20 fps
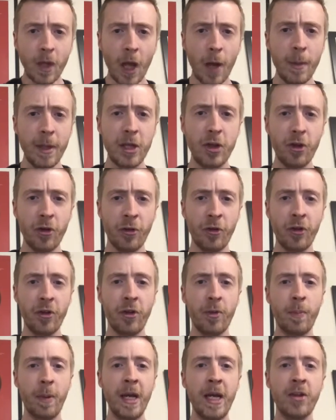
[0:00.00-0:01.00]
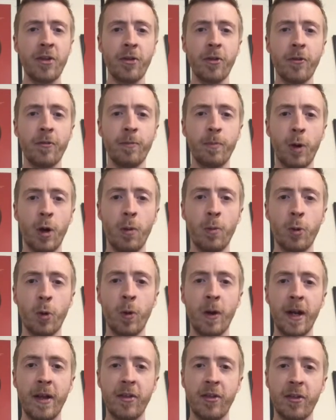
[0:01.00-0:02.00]
I mean, just as a piece of
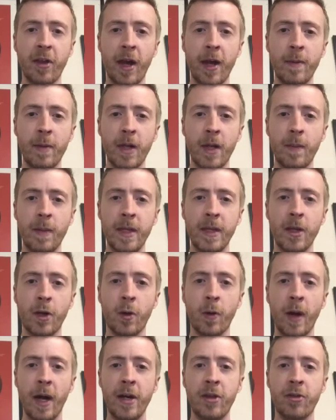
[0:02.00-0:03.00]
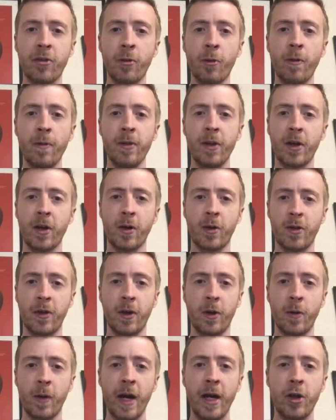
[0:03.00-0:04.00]
popcorn entertainment, I mean, the
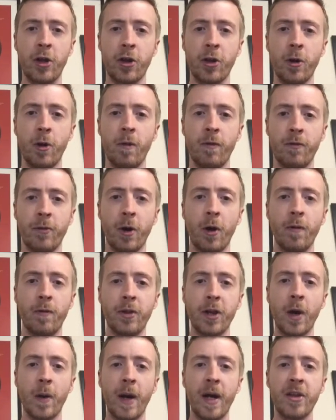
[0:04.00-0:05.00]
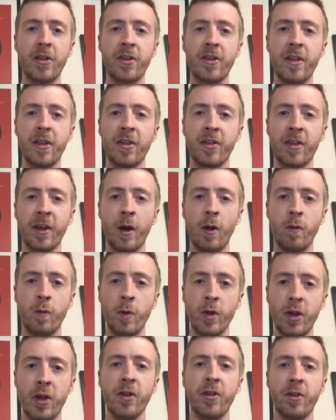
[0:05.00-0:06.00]
creation of the Oasis itself,
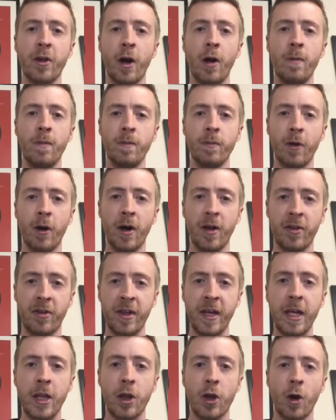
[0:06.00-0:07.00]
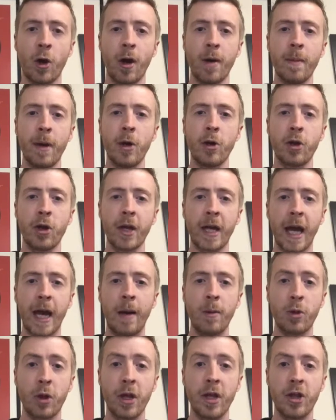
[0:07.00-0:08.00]
which is done via CGI motion
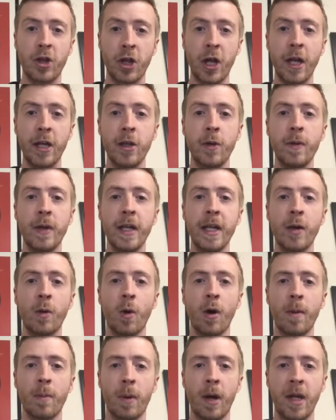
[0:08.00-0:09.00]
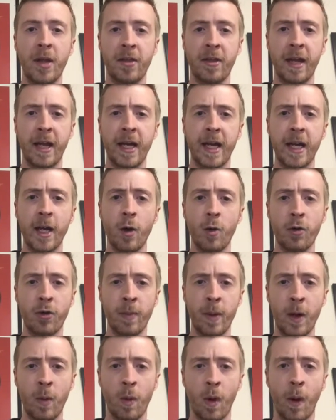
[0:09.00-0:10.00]
capture, is genuinely quite breathtaking. I was a
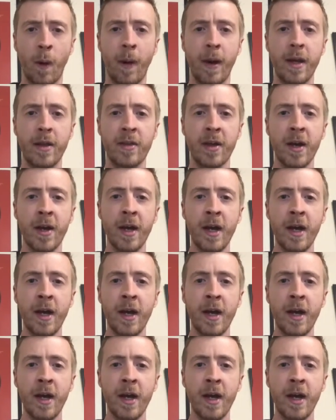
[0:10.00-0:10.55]
bit worried